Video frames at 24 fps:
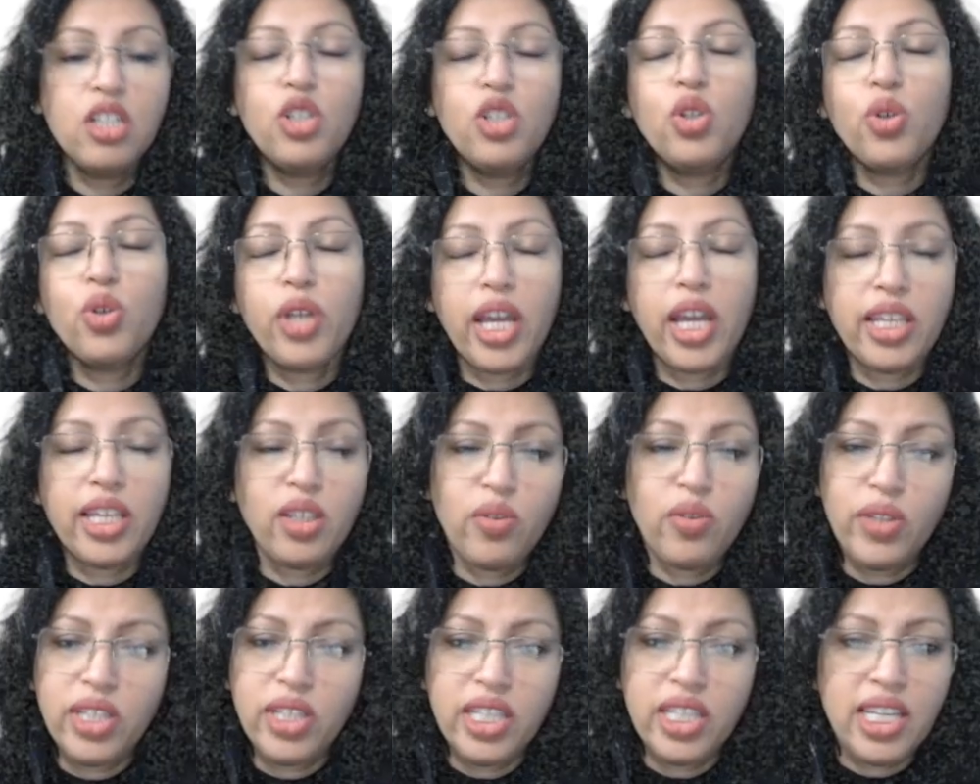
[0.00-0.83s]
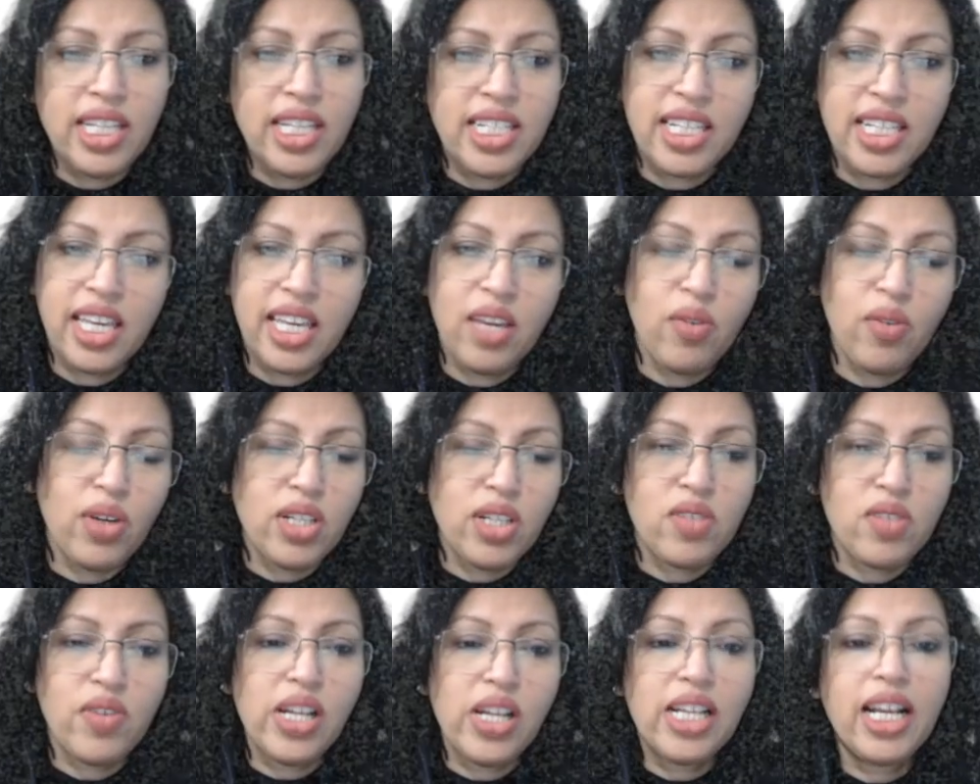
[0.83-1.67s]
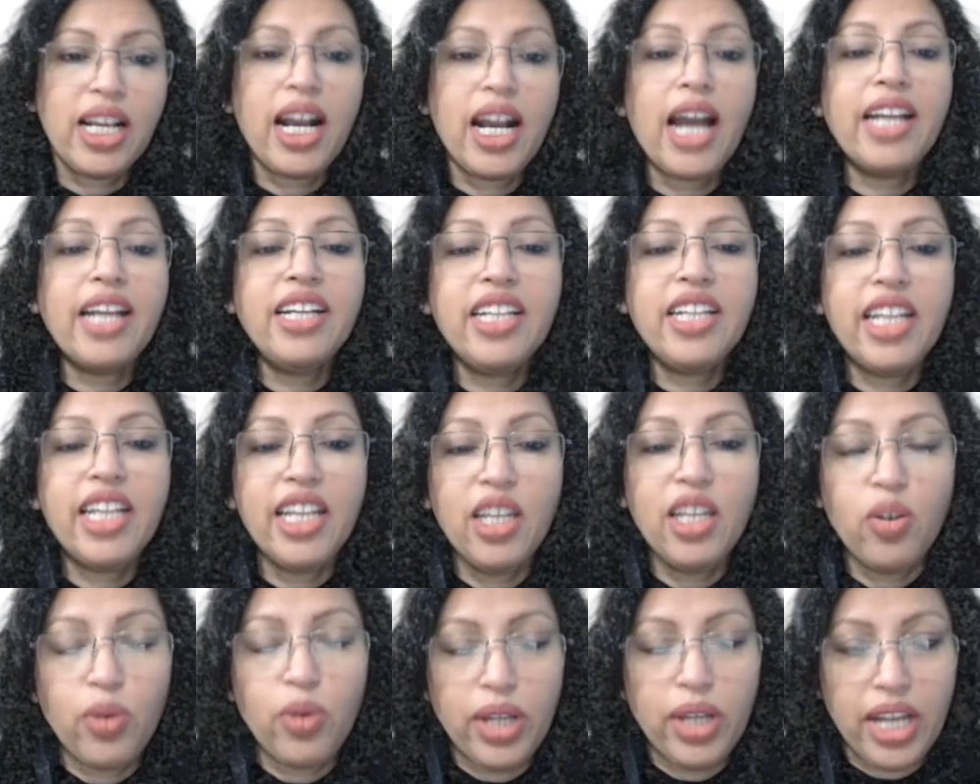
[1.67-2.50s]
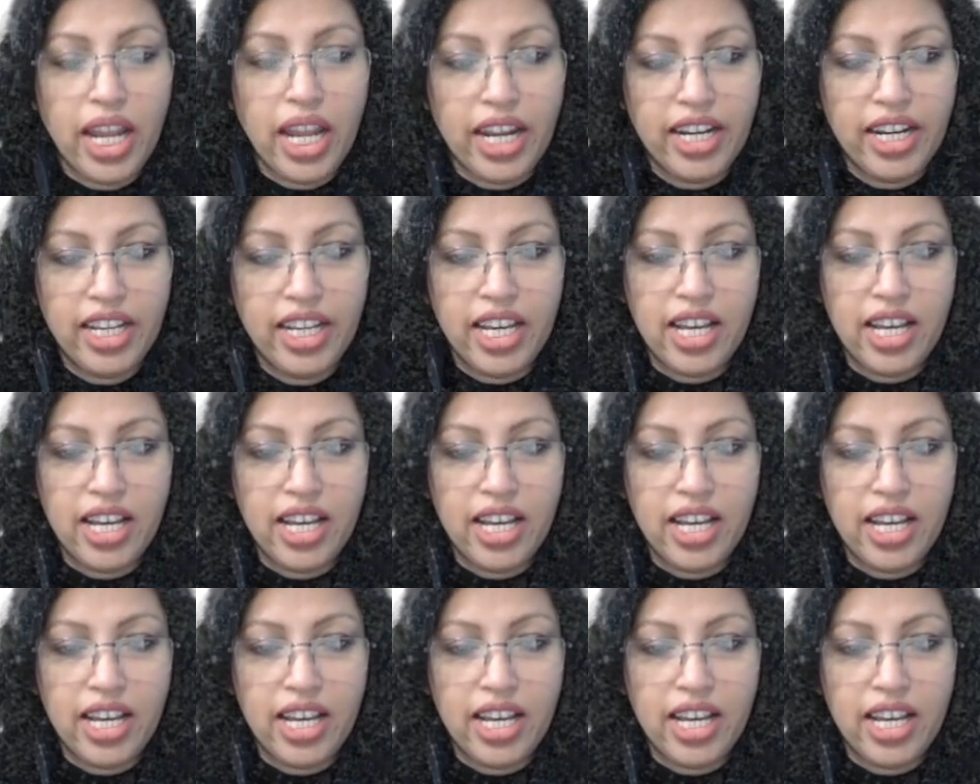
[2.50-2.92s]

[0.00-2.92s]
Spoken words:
Together with these keywords will continue an idea.